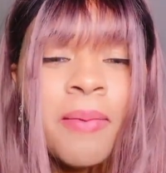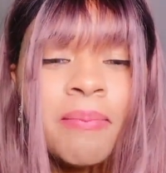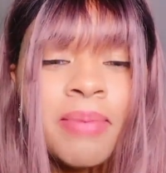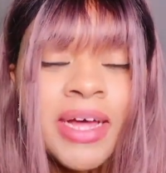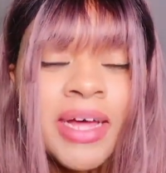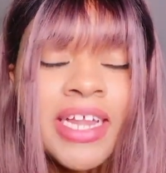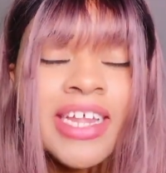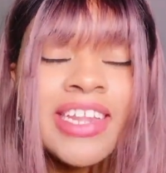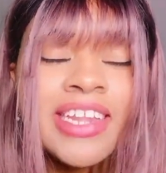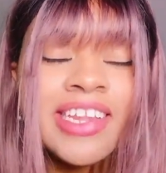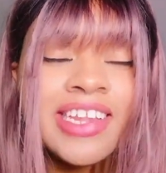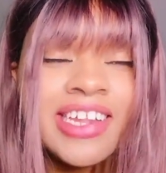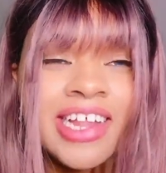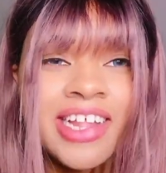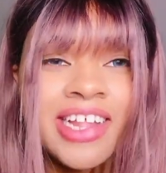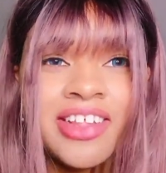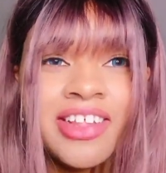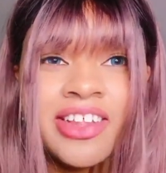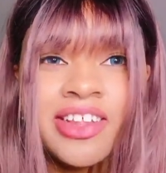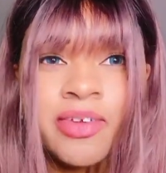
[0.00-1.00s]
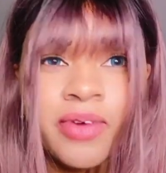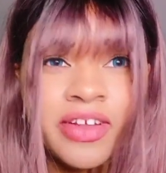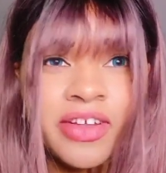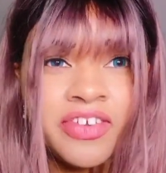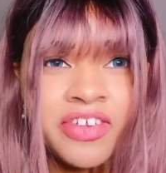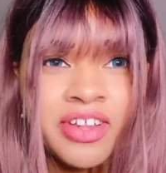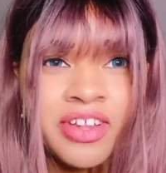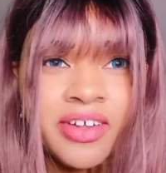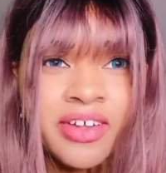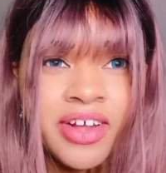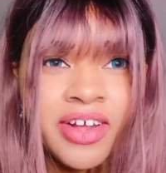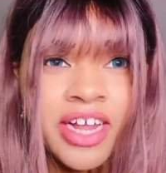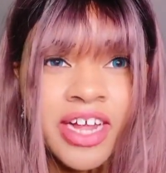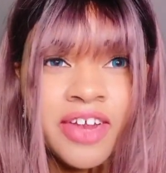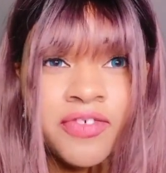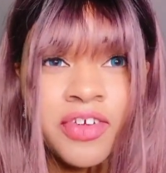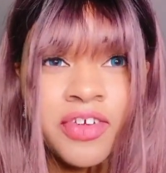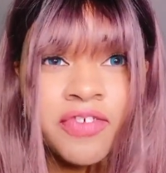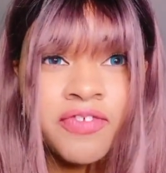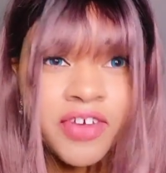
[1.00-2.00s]
but instead these questions are
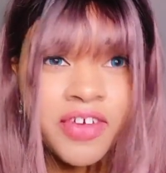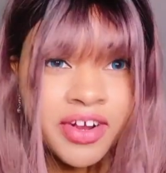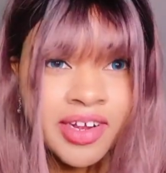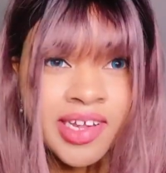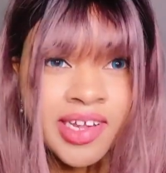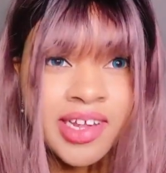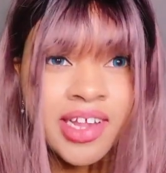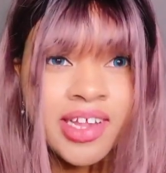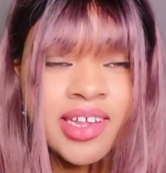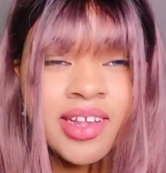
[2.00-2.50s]
in reverse.